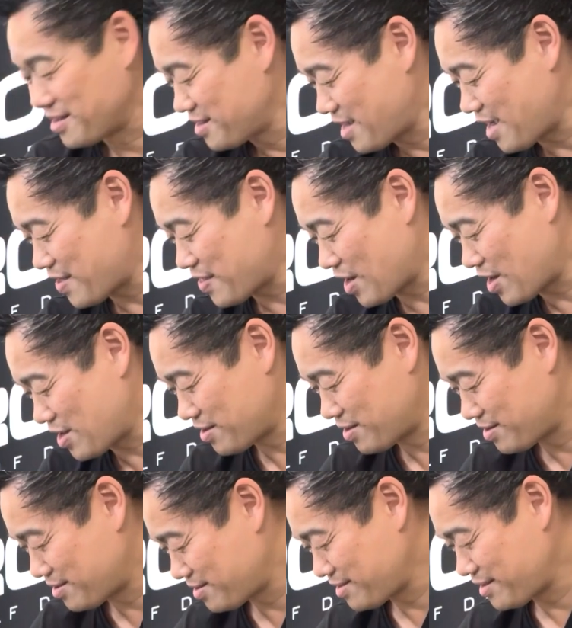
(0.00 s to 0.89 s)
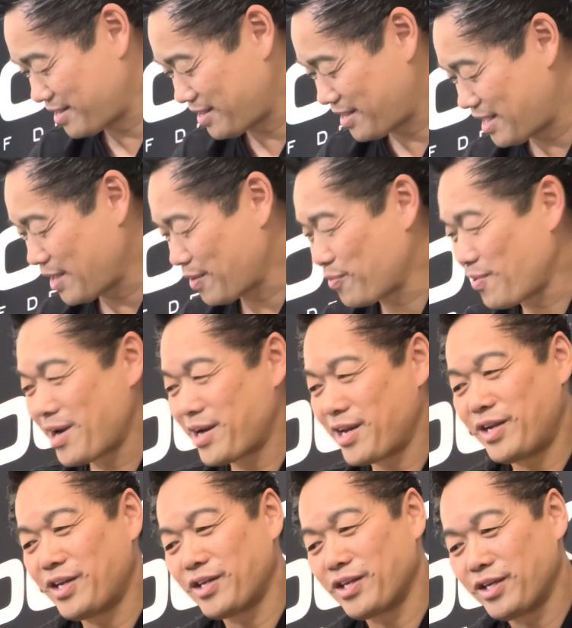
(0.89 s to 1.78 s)
Hey there, getting ready
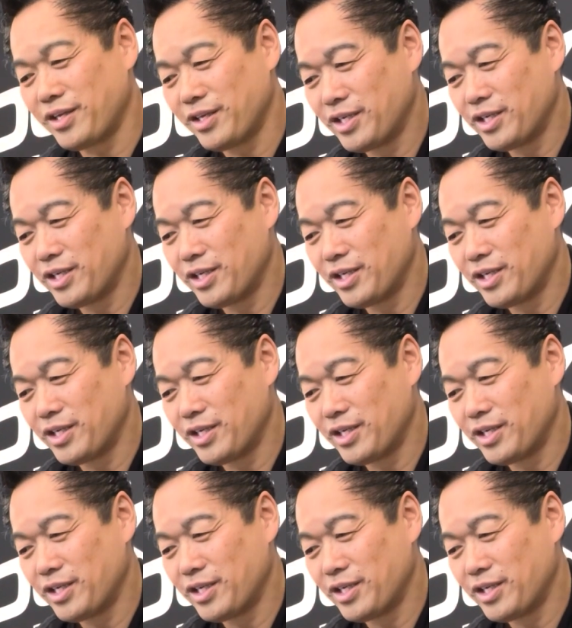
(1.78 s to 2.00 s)
to